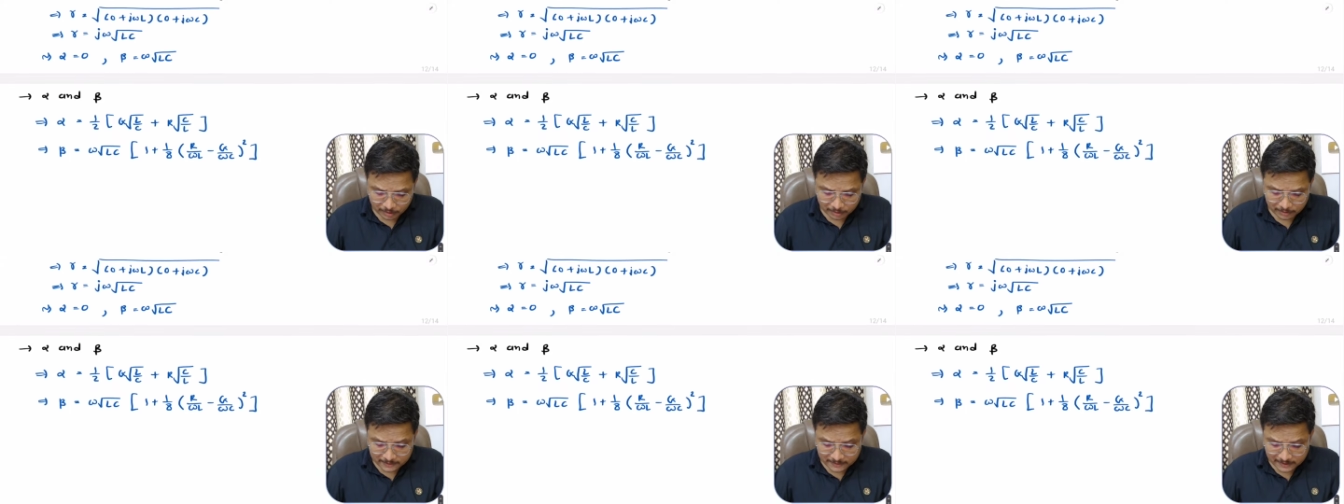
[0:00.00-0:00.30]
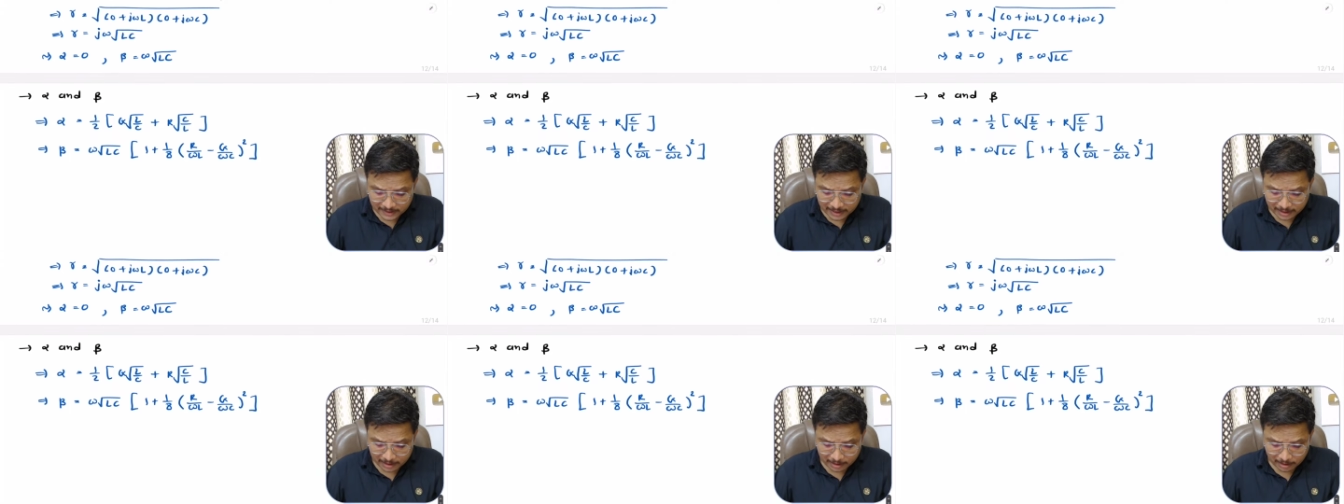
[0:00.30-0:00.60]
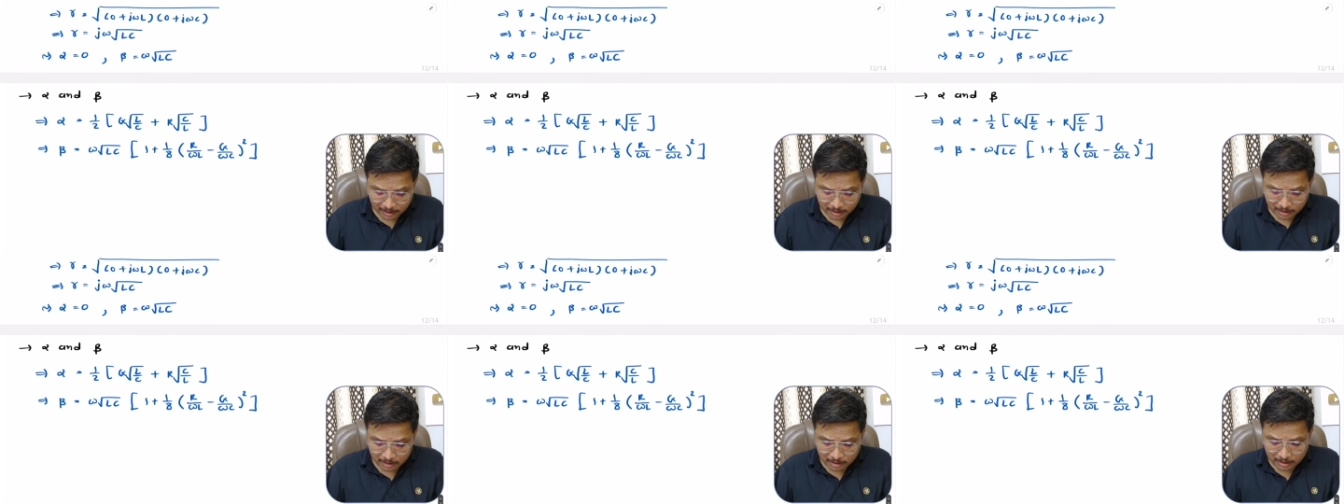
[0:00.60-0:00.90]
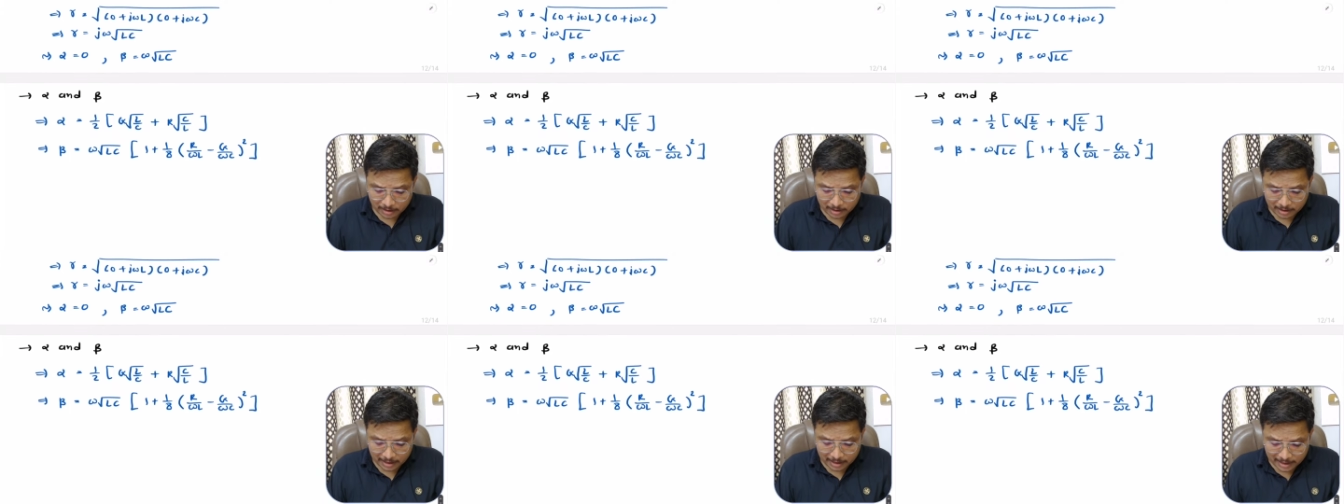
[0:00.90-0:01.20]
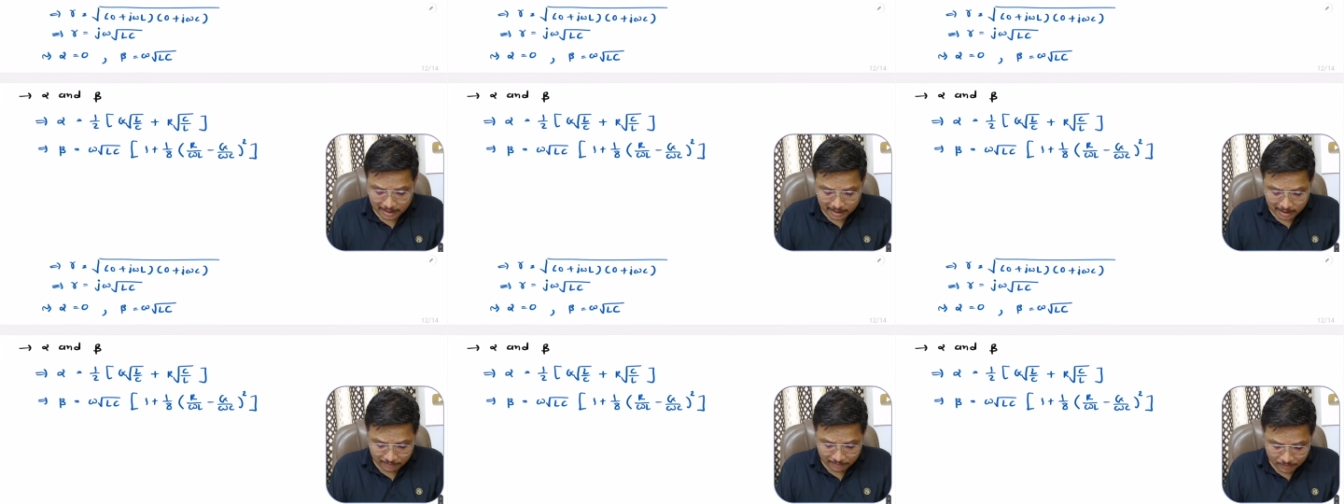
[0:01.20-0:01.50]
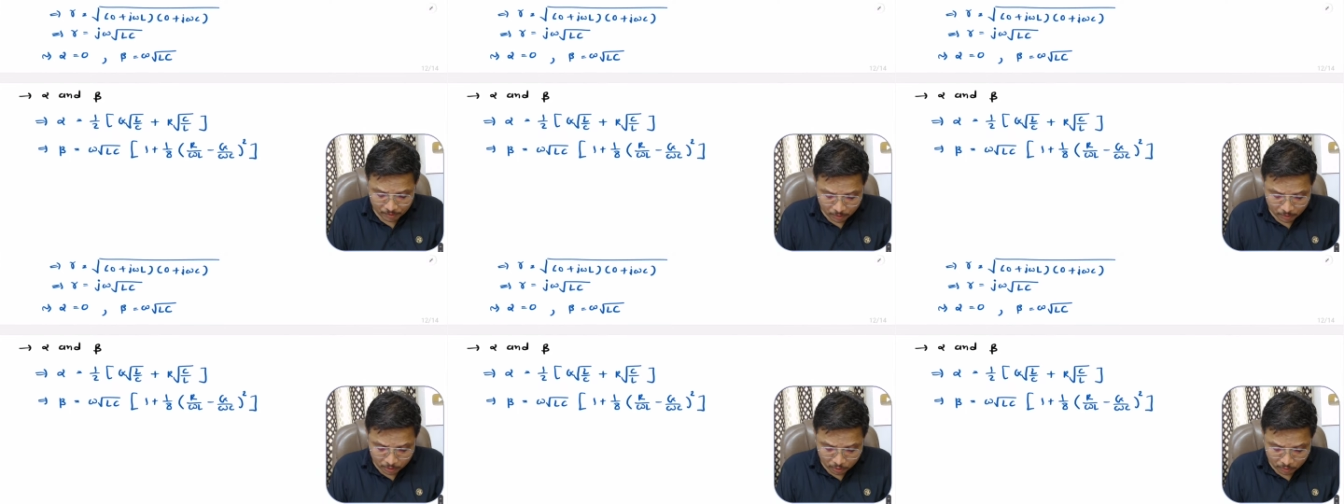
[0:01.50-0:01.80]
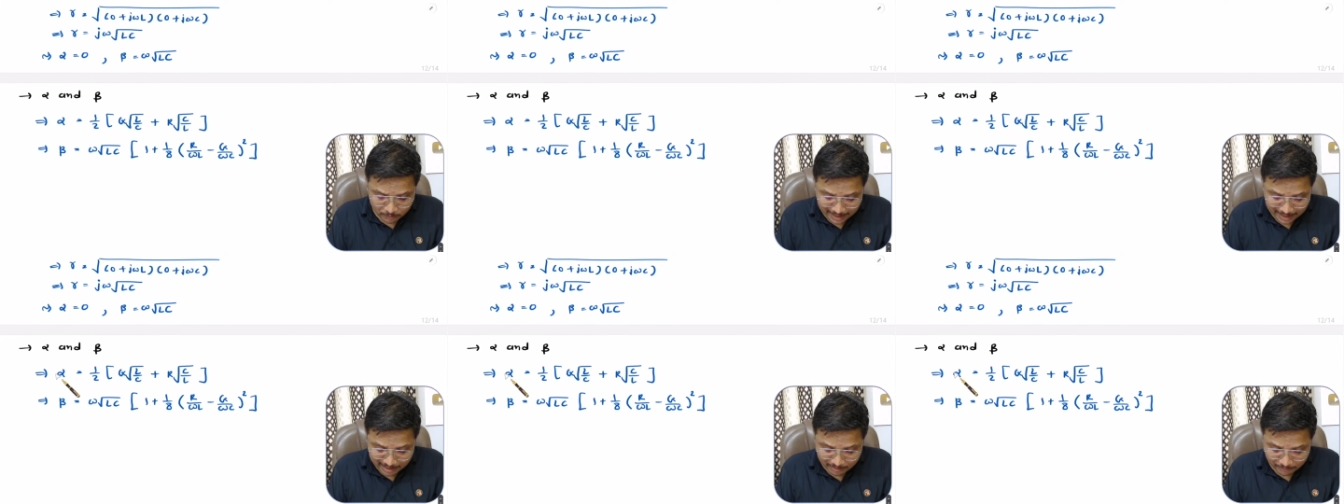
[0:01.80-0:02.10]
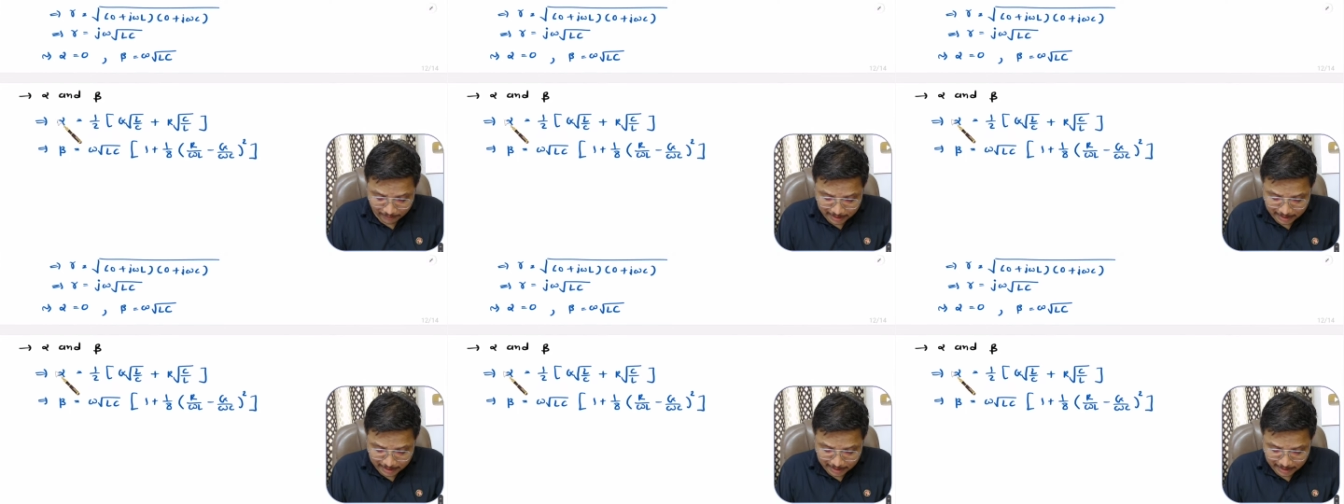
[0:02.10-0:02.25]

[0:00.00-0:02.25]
See, here if you want to verify